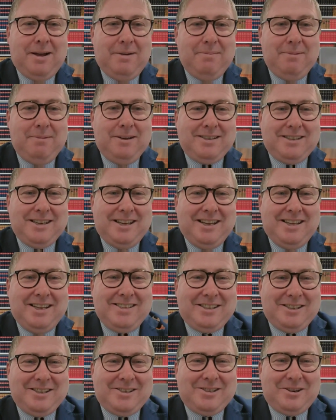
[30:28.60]

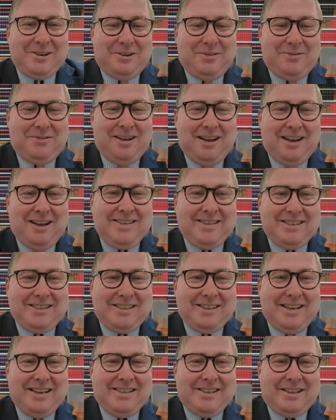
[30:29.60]
Is the sort of
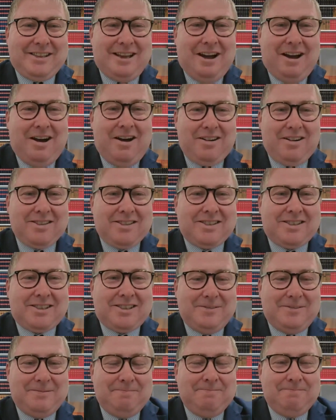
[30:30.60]
is the
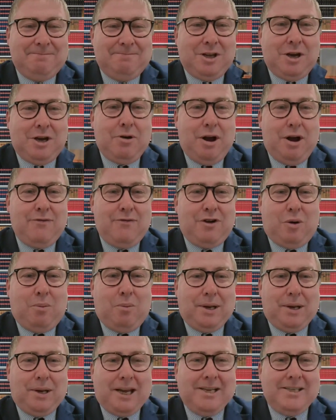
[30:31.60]
ask. Don't
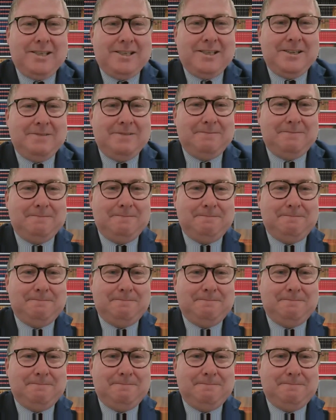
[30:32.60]
overcomplicate it.